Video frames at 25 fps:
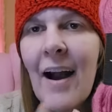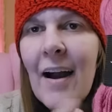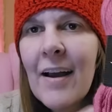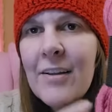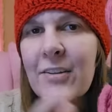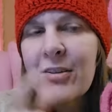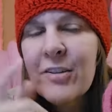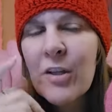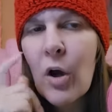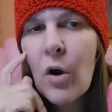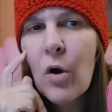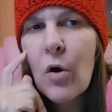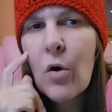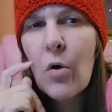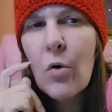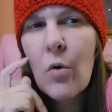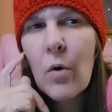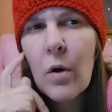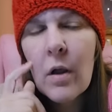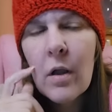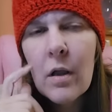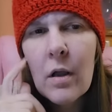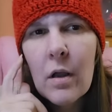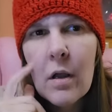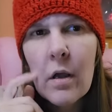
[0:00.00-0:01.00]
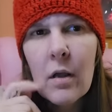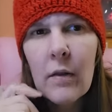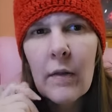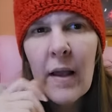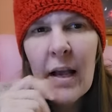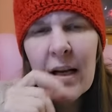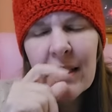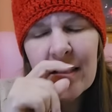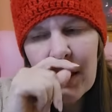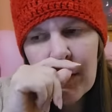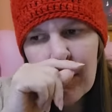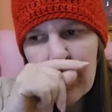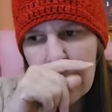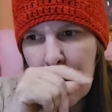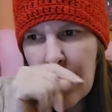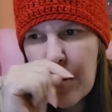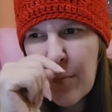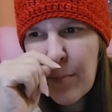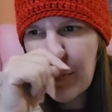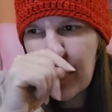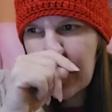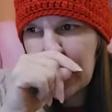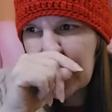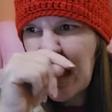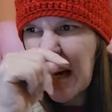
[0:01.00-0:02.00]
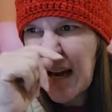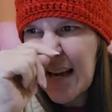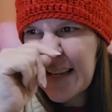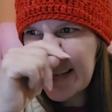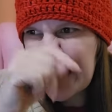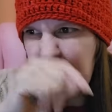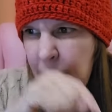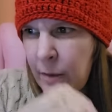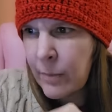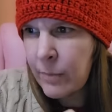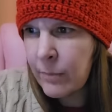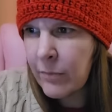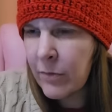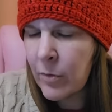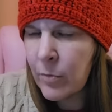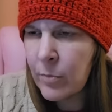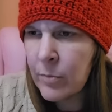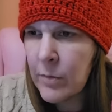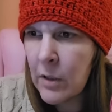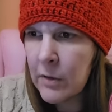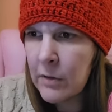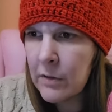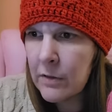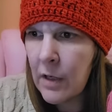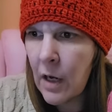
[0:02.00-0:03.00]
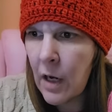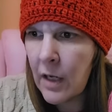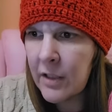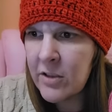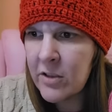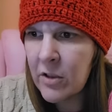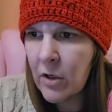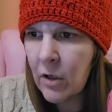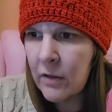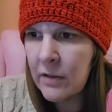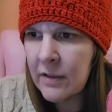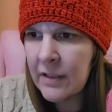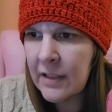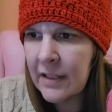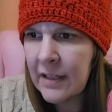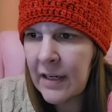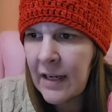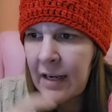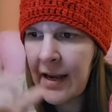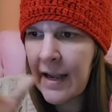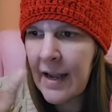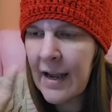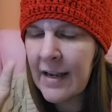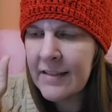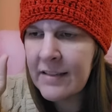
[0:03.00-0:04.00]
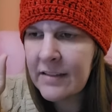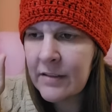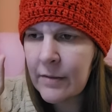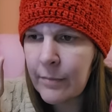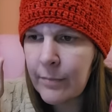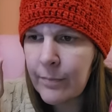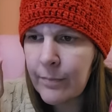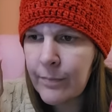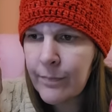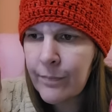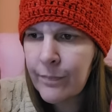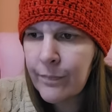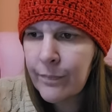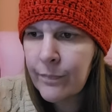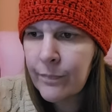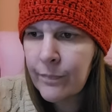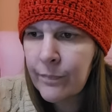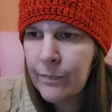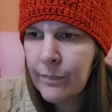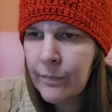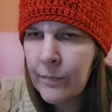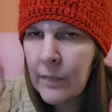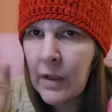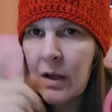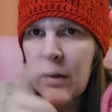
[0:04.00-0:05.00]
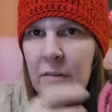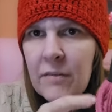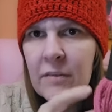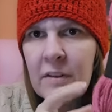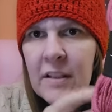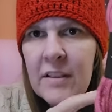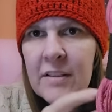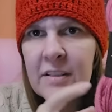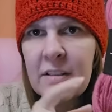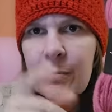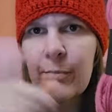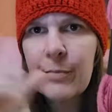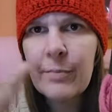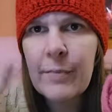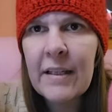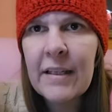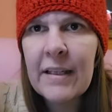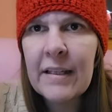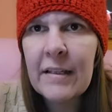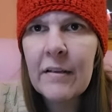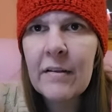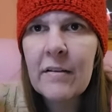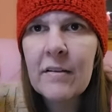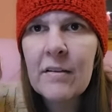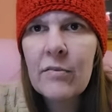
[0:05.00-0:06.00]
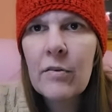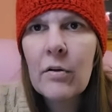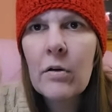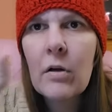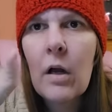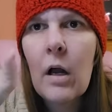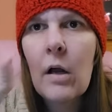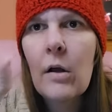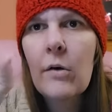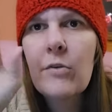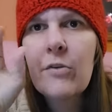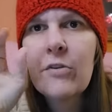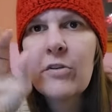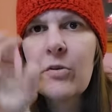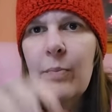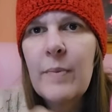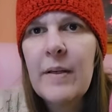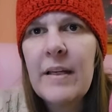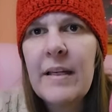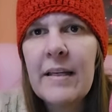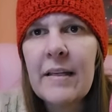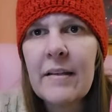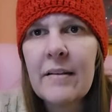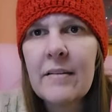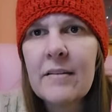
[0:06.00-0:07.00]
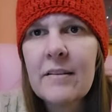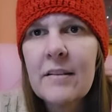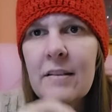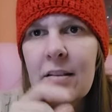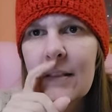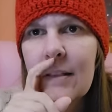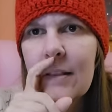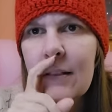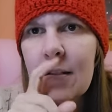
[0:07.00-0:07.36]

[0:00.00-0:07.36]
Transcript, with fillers: So, last time I got something from Dacha and then I had some of this in pink, different colors of pinks.